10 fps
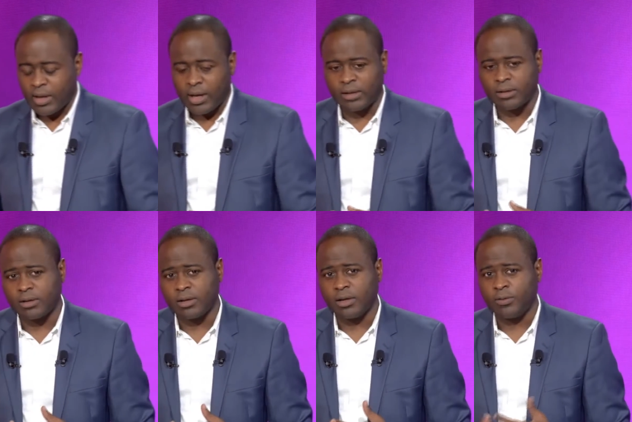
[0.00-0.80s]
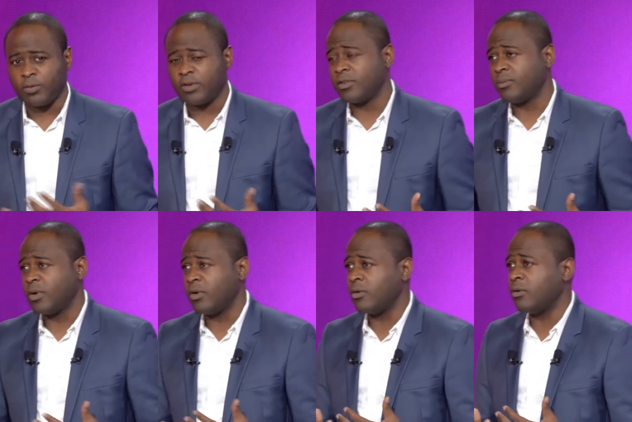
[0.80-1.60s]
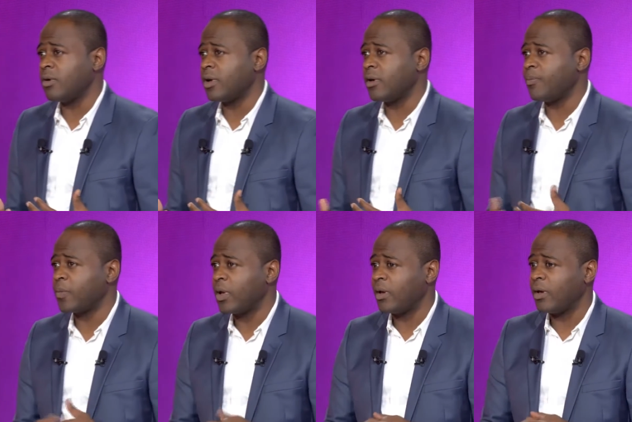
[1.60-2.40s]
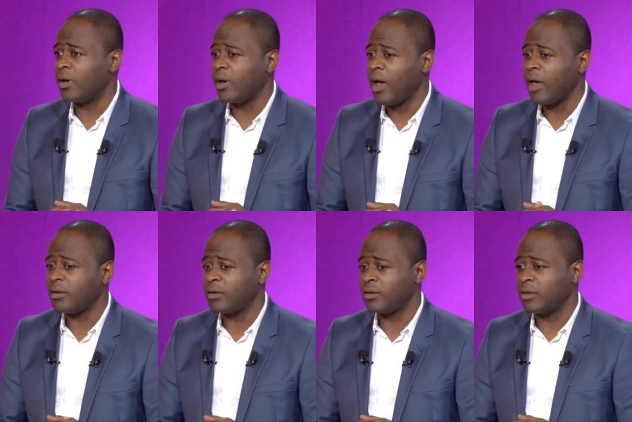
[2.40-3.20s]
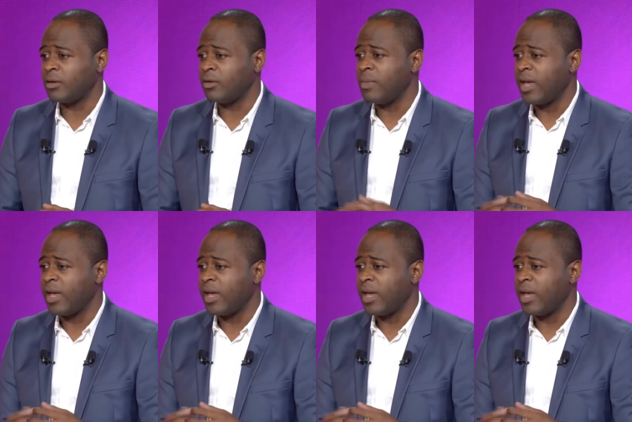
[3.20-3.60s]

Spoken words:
And if, for example, you look at the